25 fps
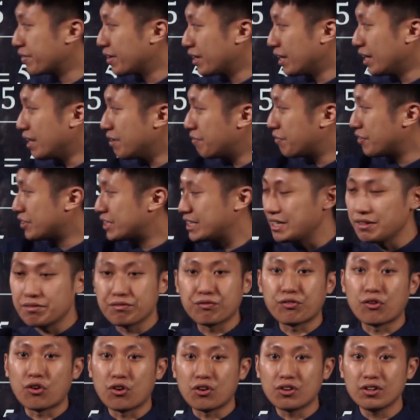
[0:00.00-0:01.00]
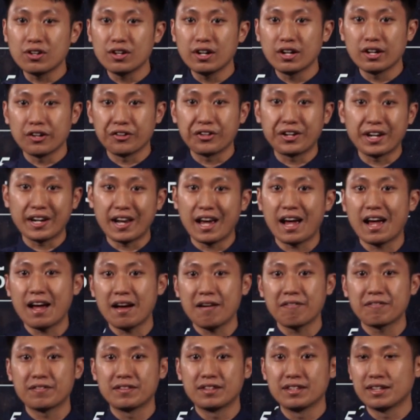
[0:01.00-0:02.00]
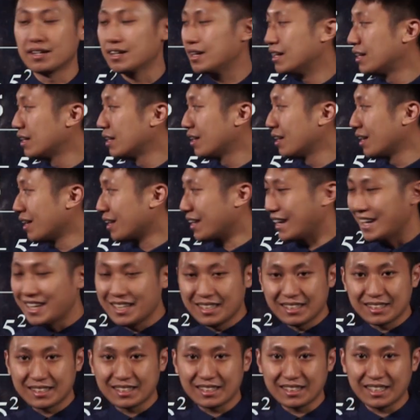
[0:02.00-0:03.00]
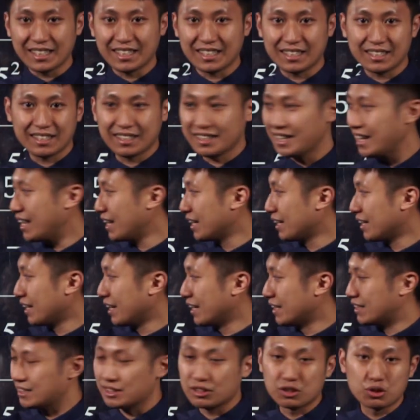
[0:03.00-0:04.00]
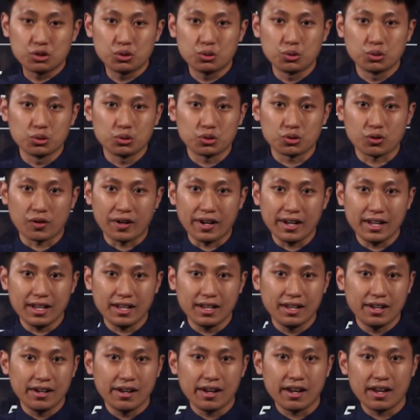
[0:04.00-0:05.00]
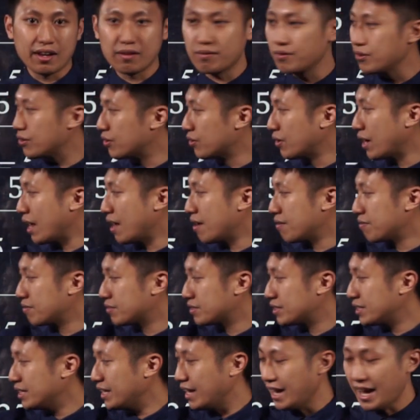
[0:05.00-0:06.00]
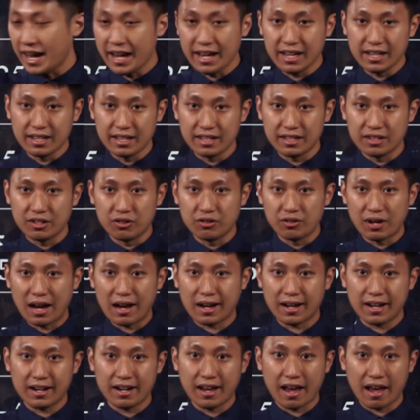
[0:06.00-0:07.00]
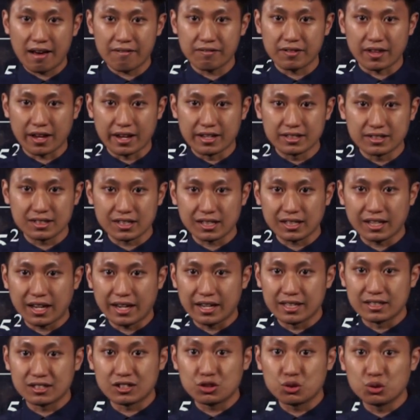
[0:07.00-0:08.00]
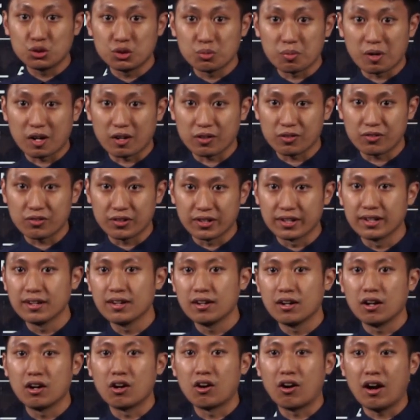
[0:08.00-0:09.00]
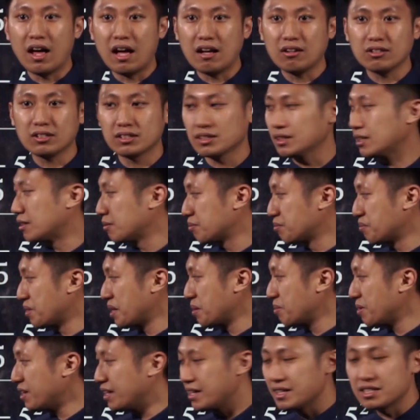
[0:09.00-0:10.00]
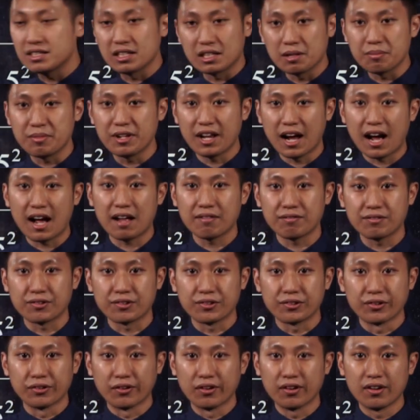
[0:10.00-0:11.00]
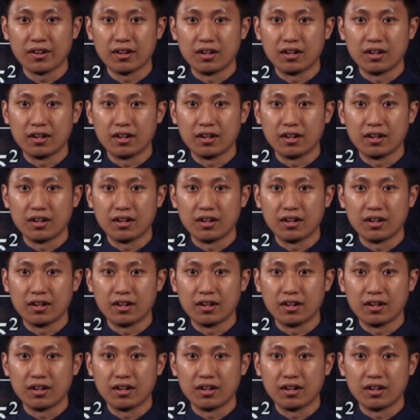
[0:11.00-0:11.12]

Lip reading: If you see 4, you got to have the instinct that it's 2 square. If you have C8, you gotta have the instinct that it's 2 to the power 3, or else maybe it's a little bit hard for you.